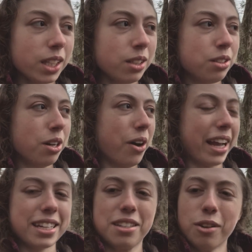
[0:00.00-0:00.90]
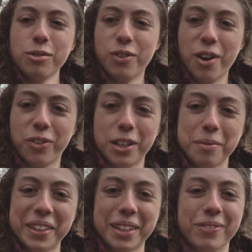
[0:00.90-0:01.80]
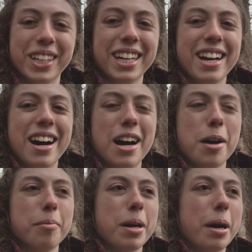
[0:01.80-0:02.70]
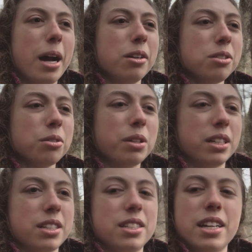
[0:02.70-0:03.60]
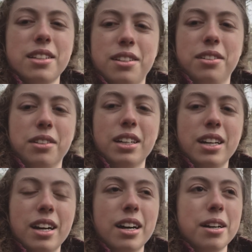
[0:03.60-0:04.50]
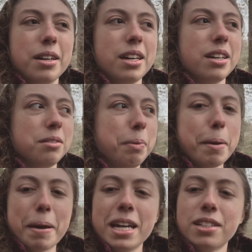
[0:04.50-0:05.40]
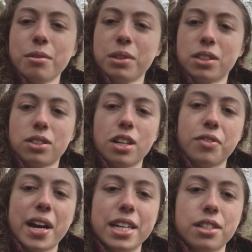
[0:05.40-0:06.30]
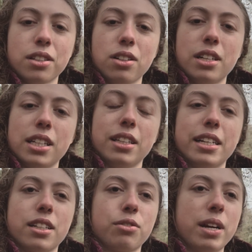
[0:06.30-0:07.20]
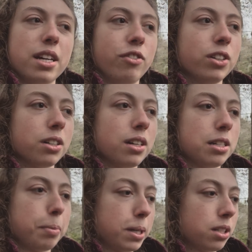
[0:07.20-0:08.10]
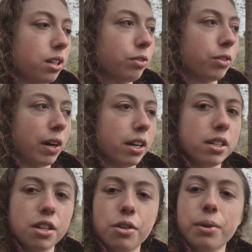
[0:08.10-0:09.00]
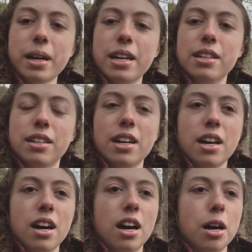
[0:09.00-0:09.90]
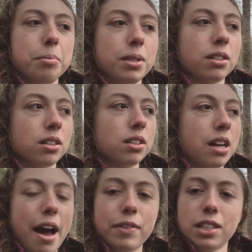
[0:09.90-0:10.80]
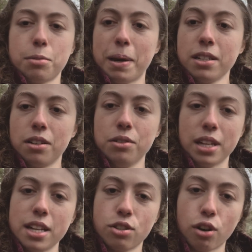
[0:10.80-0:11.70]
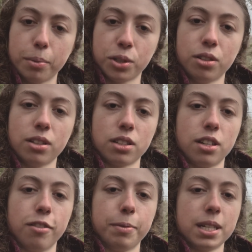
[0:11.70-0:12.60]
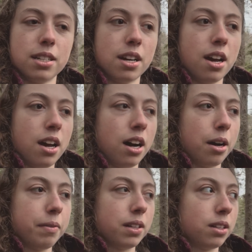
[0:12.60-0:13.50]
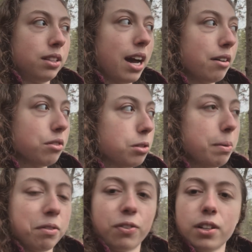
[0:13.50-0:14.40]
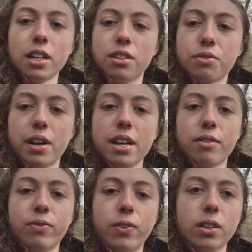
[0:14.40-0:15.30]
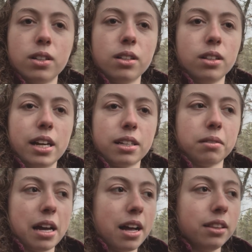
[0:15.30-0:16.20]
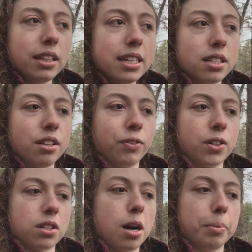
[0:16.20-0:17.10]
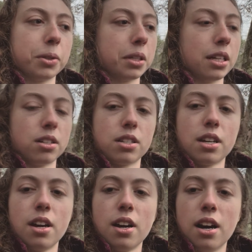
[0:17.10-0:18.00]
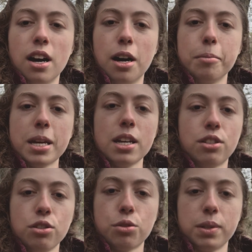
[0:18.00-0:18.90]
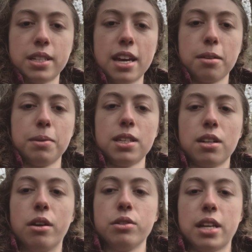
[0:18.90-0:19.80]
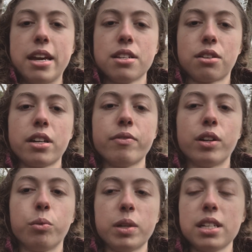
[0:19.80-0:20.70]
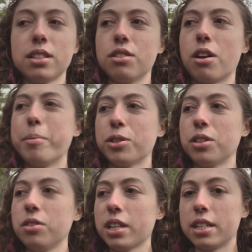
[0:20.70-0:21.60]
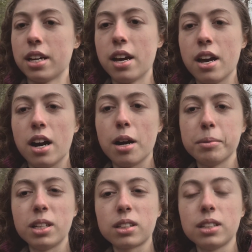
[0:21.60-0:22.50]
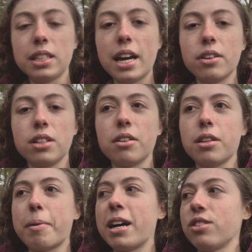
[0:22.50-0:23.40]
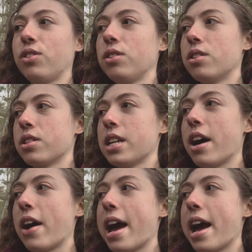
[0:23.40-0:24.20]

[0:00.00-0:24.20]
So I guess don't fall for the meme. Um, I also wanted to say though, uh, be patient with yourself as you're learning Linux, right? If you're, especially if you're very new and um, you're having to spend, you know, days troubleshooting stuff because um, that was me for years, right? For like at least the first couple years, um, issues would take me, you know, days or even a week to troubleshoot. And um, luckily now, you know, in the past few years now, I